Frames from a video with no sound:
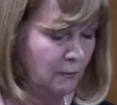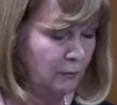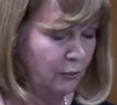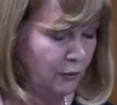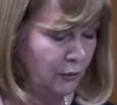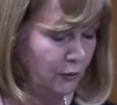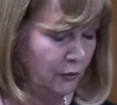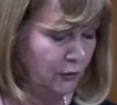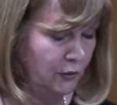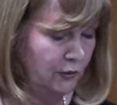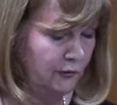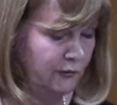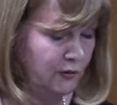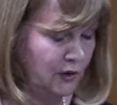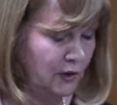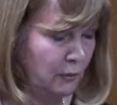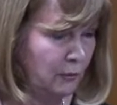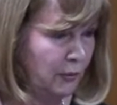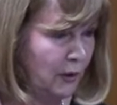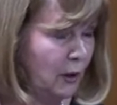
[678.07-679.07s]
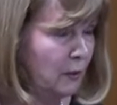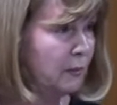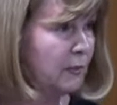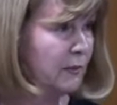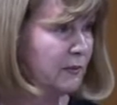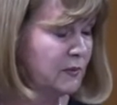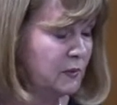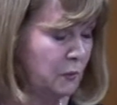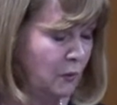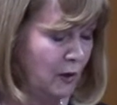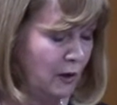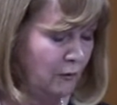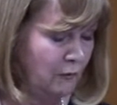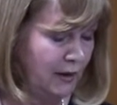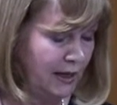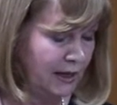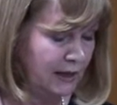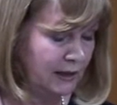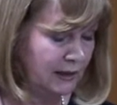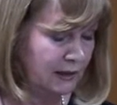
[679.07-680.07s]
prove that the problems were
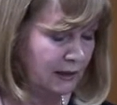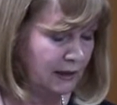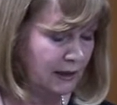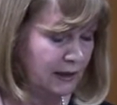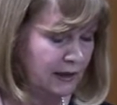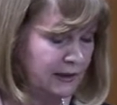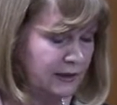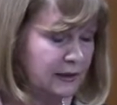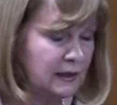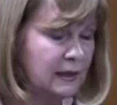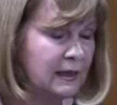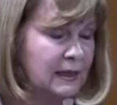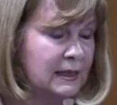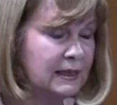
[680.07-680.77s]
recognised,